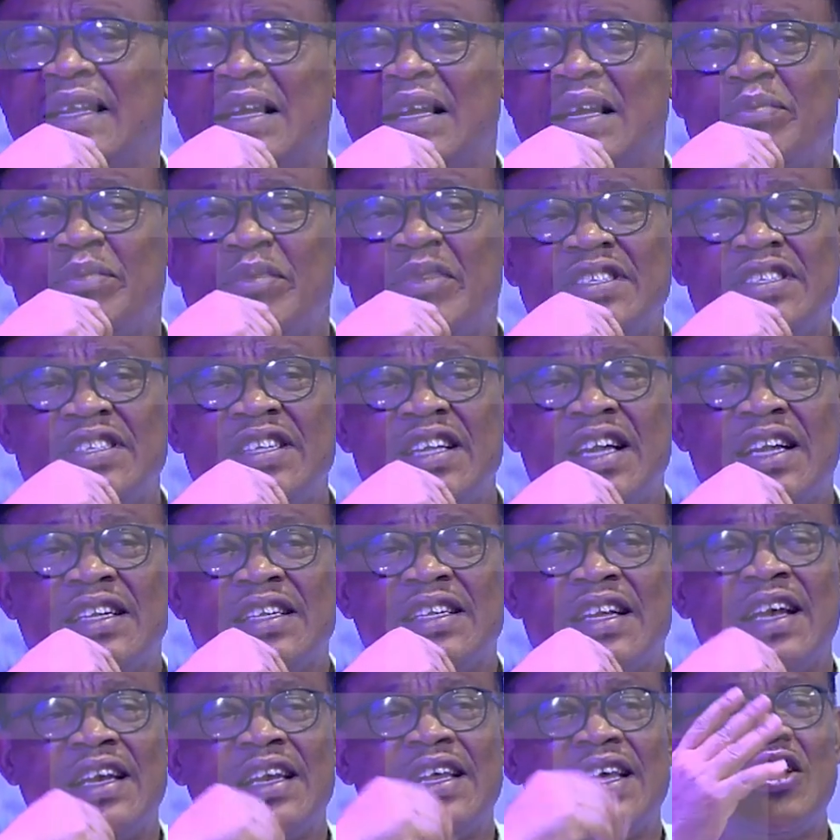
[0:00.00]
that means that
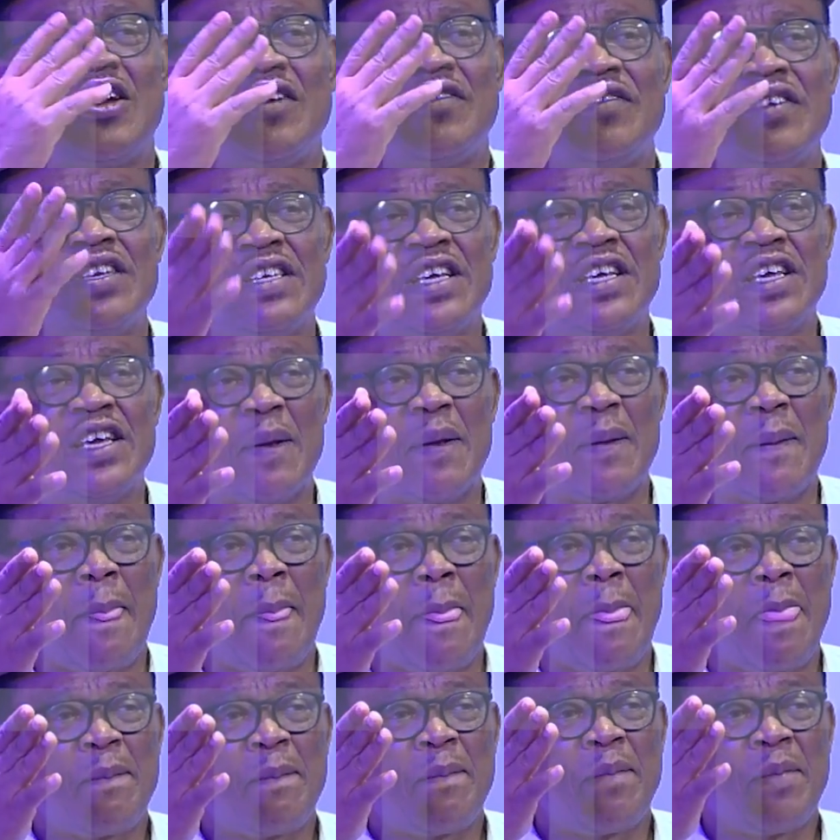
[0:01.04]
at the end of the day,
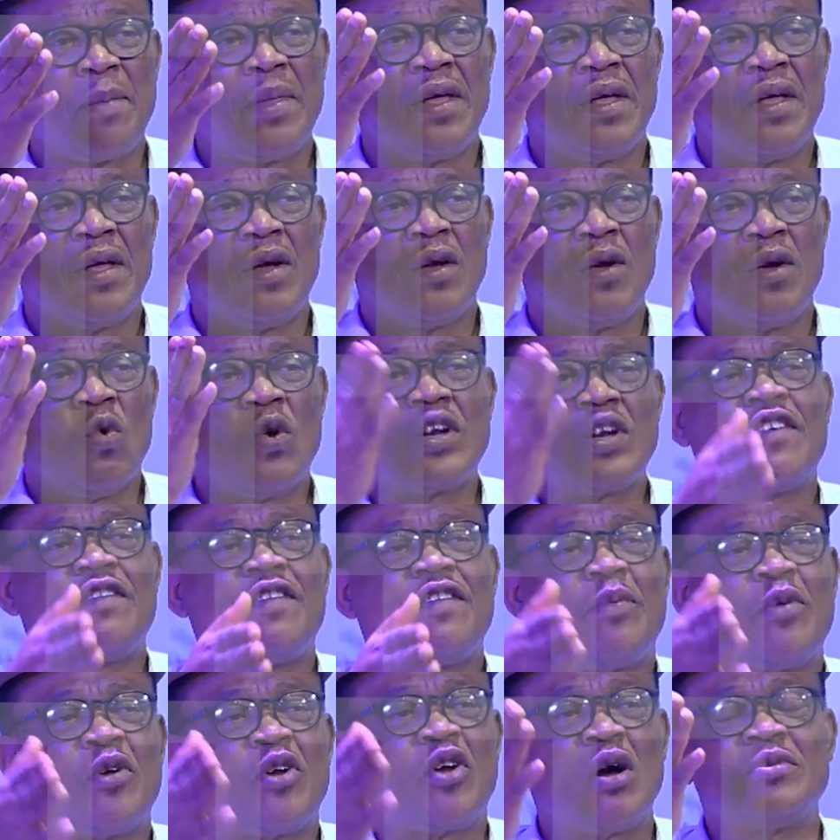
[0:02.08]

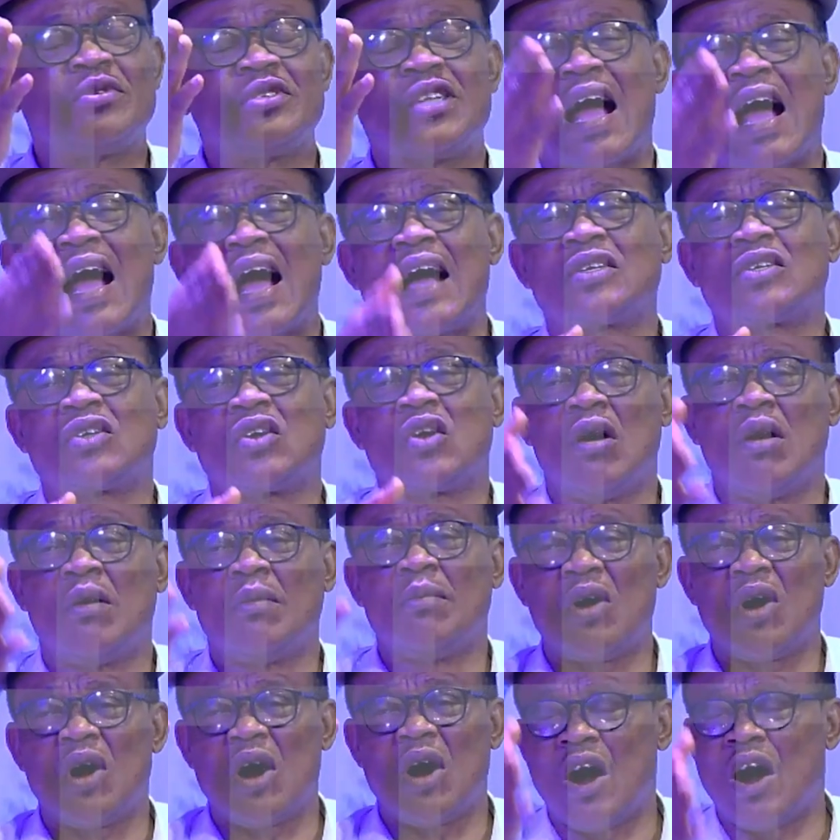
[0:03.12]
whatever becomes the outcome
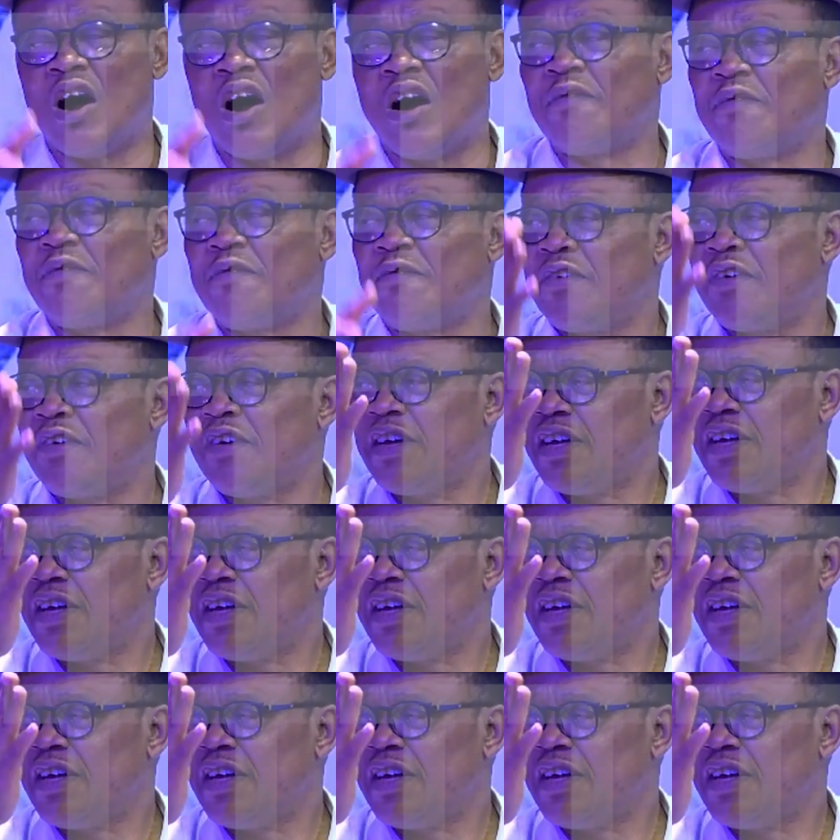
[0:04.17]
of